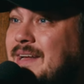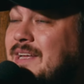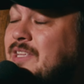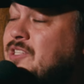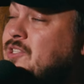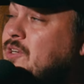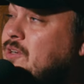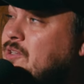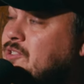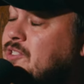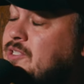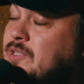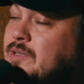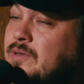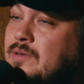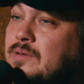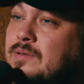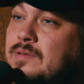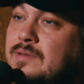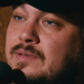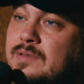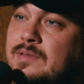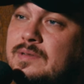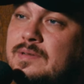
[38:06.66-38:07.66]
it's also
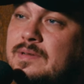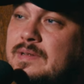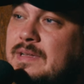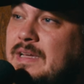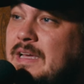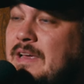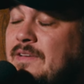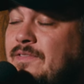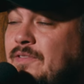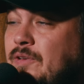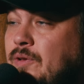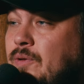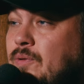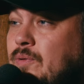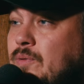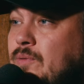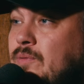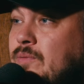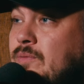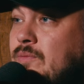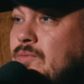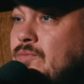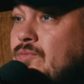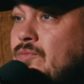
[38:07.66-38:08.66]
if
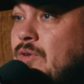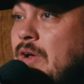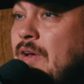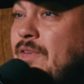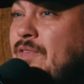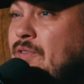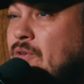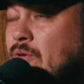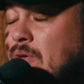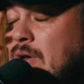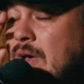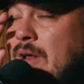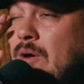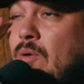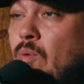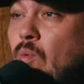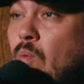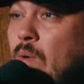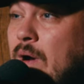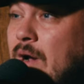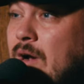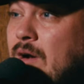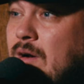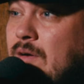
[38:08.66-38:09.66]
you're not
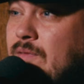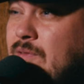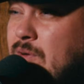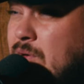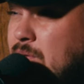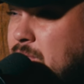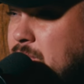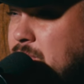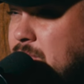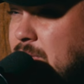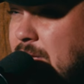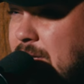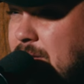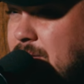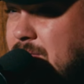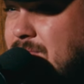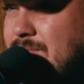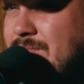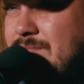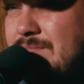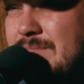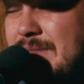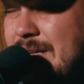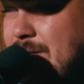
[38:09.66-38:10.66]
aware of your like
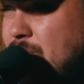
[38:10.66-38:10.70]
that